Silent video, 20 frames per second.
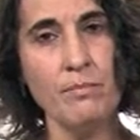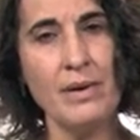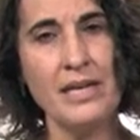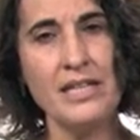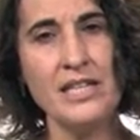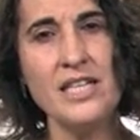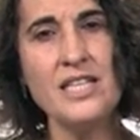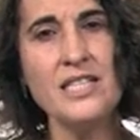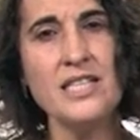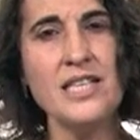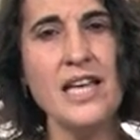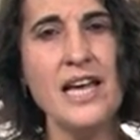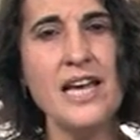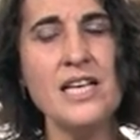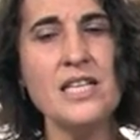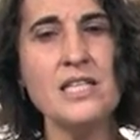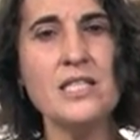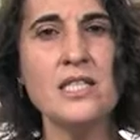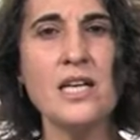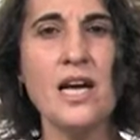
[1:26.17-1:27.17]
but these
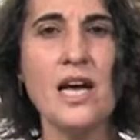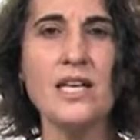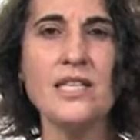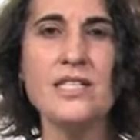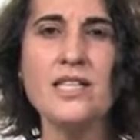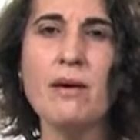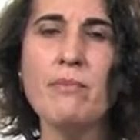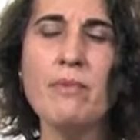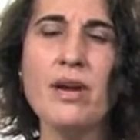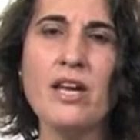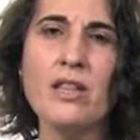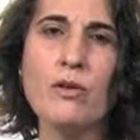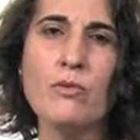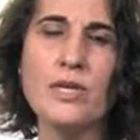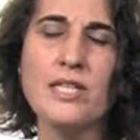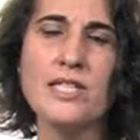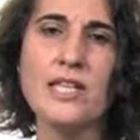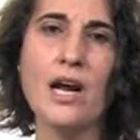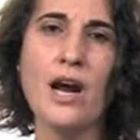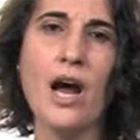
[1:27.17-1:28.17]
days some
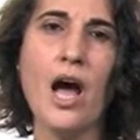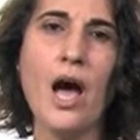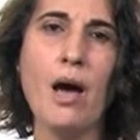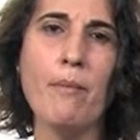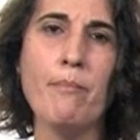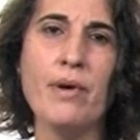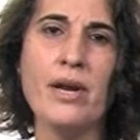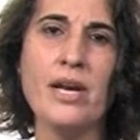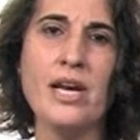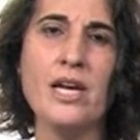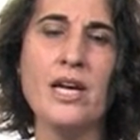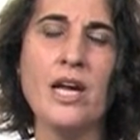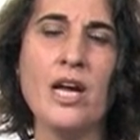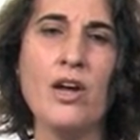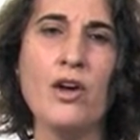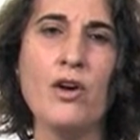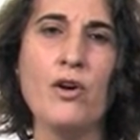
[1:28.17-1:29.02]
earthquakes are happening